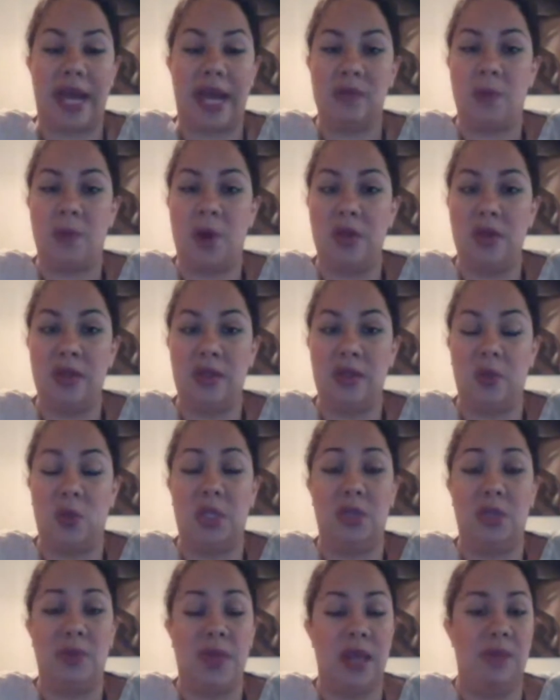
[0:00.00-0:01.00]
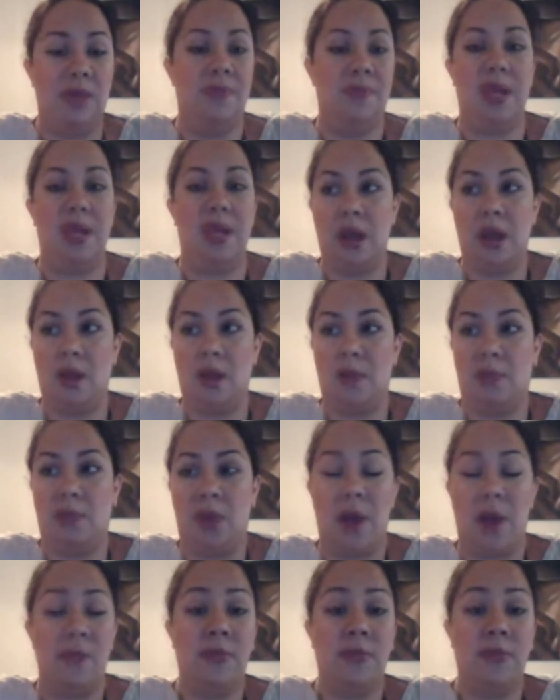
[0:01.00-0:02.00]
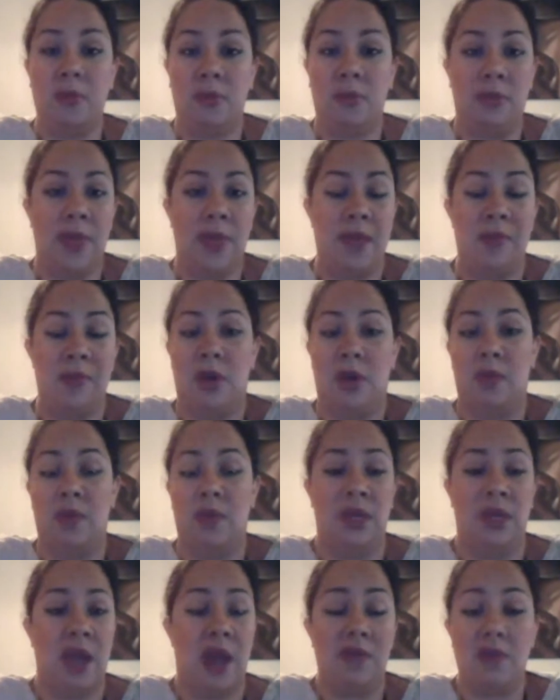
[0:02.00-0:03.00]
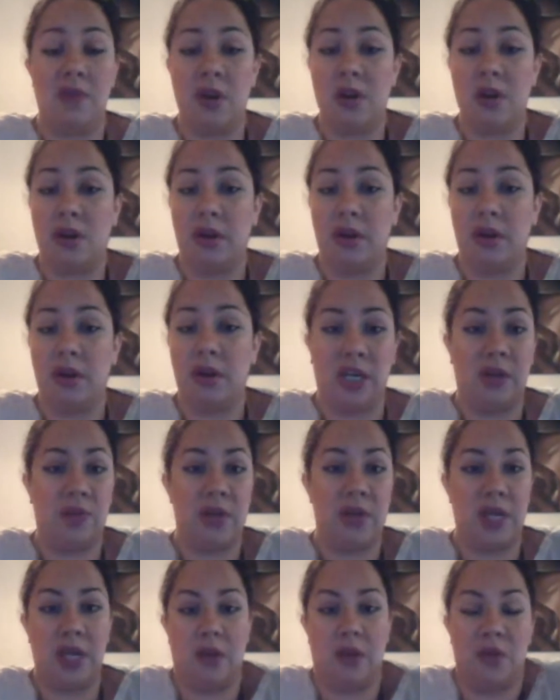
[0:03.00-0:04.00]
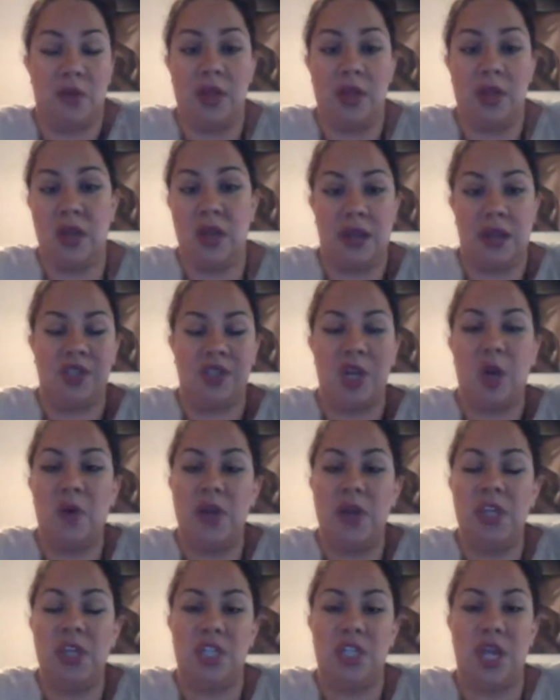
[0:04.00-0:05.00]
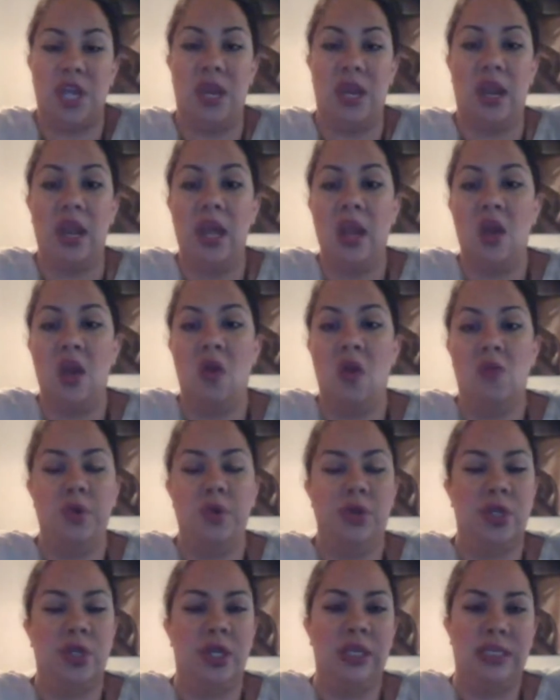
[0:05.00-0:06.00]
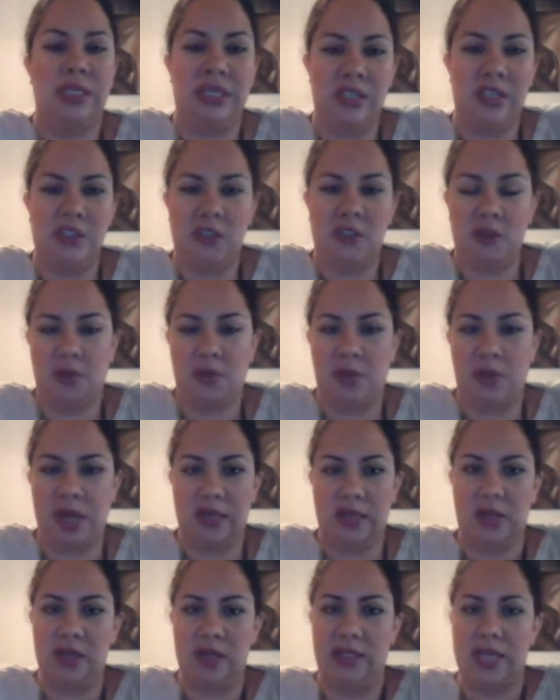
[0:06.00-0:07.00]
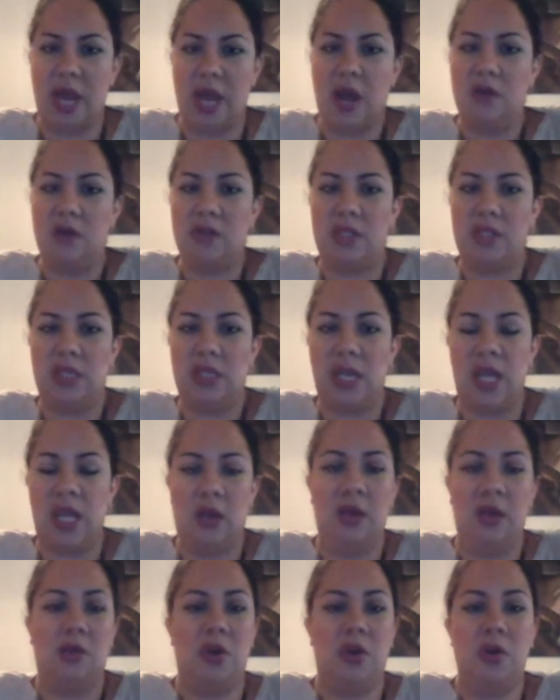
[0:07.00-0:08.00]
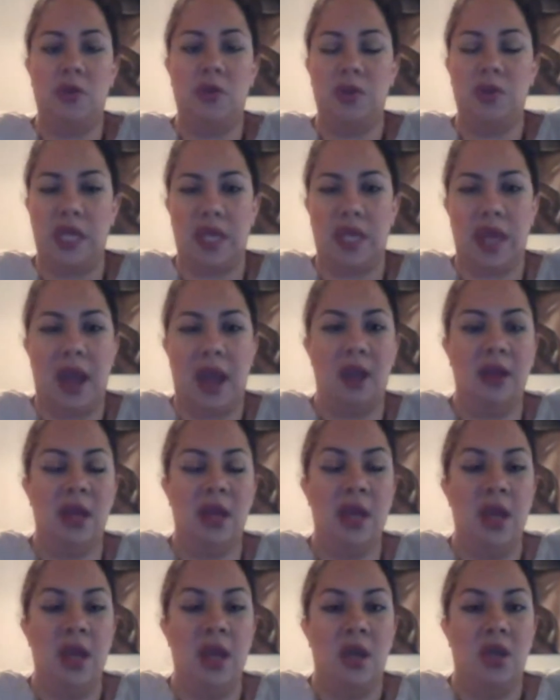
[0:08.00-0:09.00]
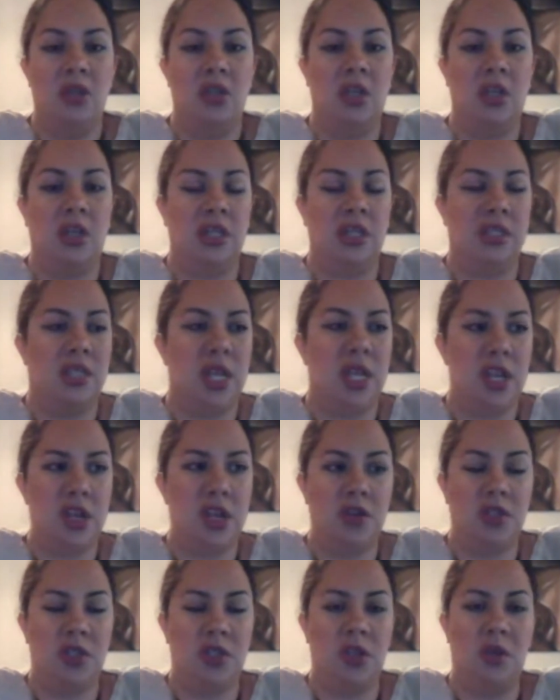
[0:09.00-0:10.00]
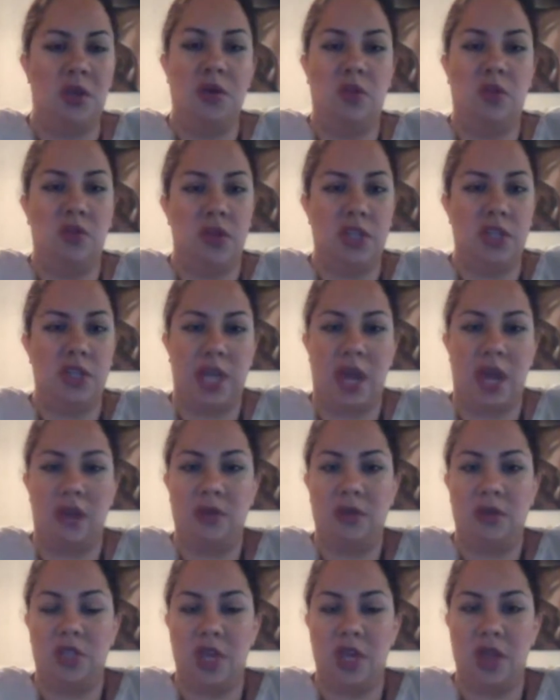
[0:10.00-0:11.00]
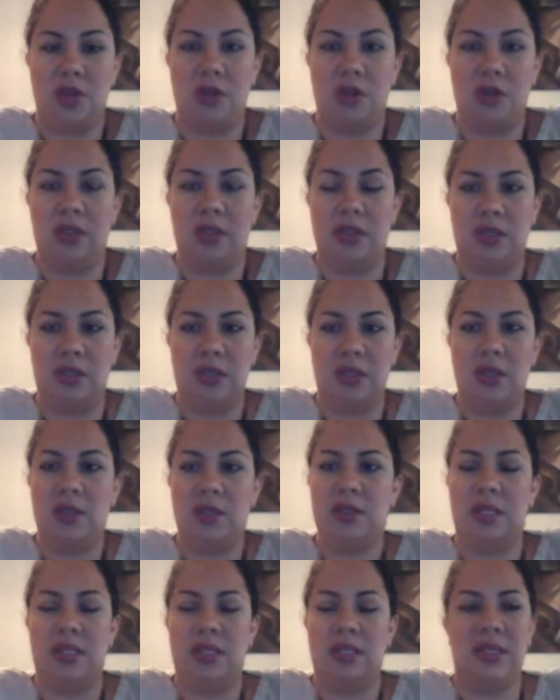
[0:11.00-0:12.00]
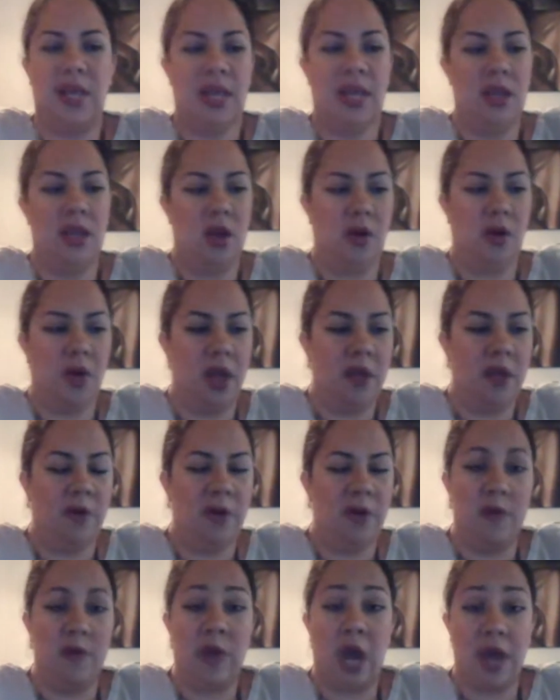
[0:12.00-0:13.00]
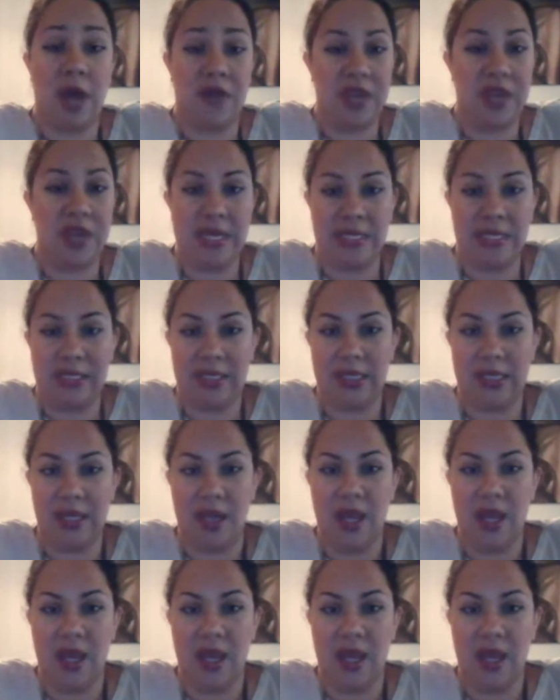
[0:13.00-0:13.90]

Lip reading: grasp on this, which may be probably, could be never, it could be within the next generation, we should continue to embrace ourselves in groups like that, to continue to reach out to each other as sisters and say, you know what, you've got this,